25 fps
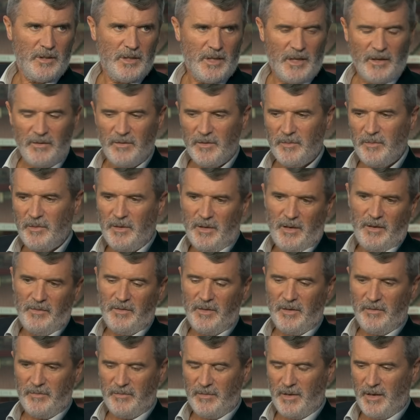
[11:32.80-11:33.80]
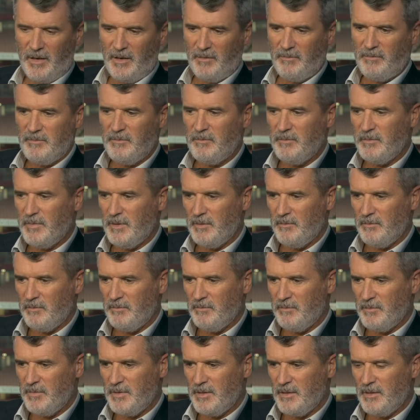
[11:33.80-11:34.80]
Well, you have to
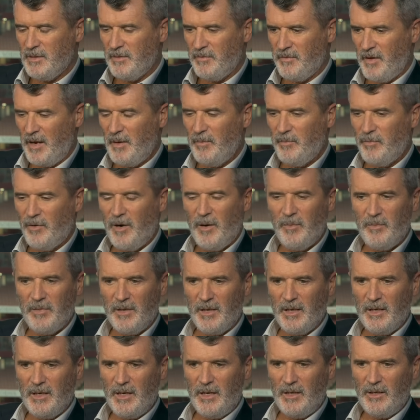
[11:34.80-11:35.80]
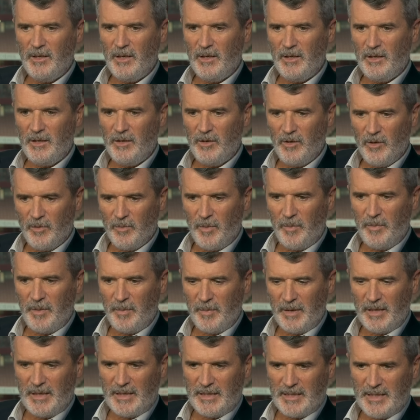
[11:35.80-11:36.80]
defend properly, and you know, with
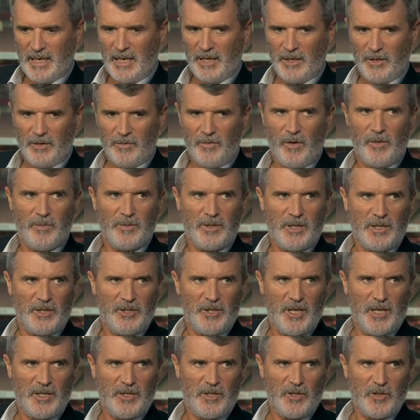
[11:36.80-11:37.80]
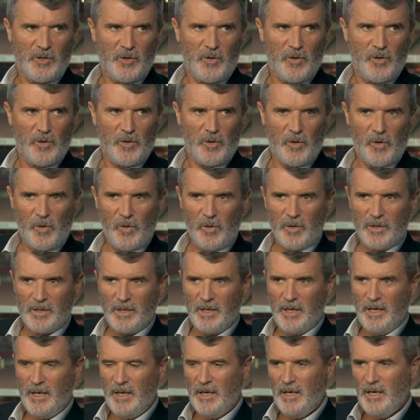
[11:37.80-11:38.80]
people like Salah, you've always got a chance of scoring
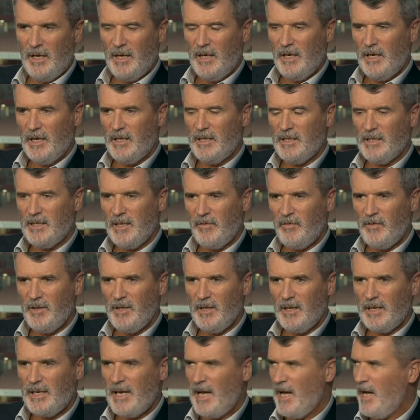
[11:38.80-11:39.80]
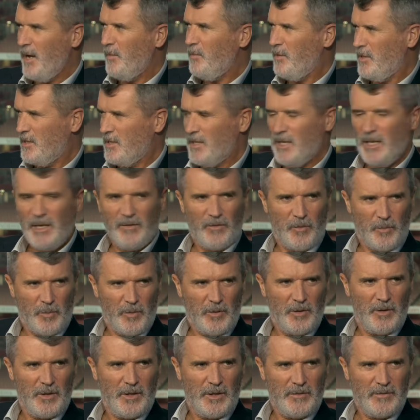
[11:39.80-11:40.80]
goals. And there's definitely a calmness to
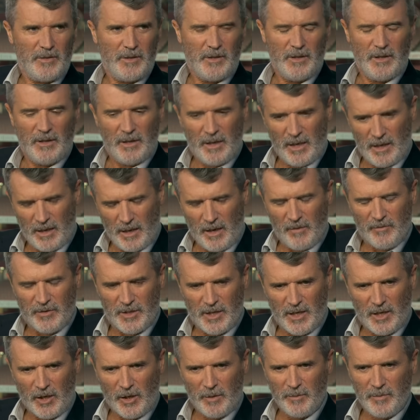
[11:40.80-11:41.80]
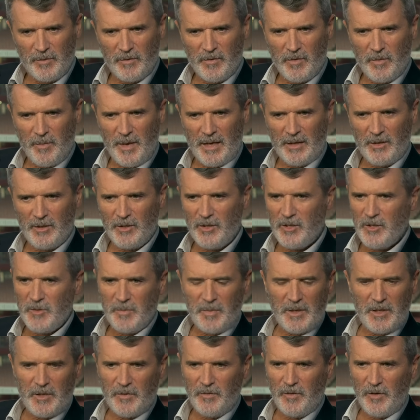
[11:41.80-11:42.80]
Liverpool, even. And obviously, that comes from the manager. He
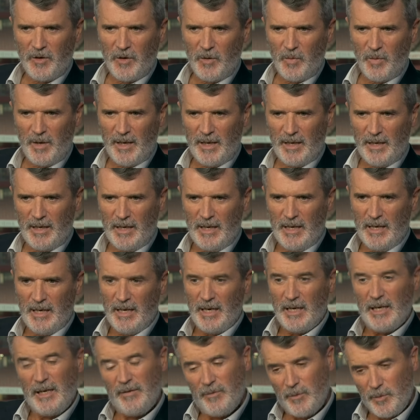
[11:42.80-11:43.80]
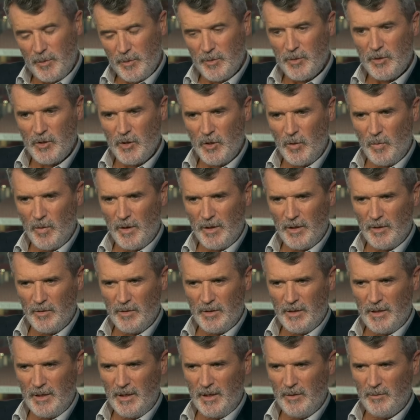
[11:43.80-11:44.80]
speaks very well. And even when they were 2-1 down
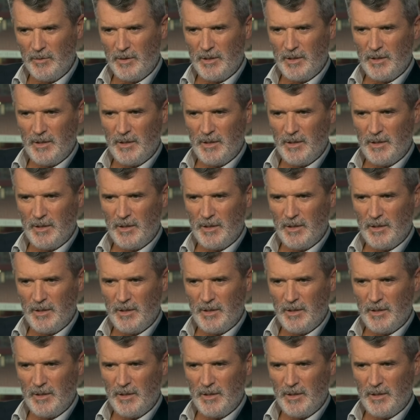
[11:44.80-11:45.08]
today, they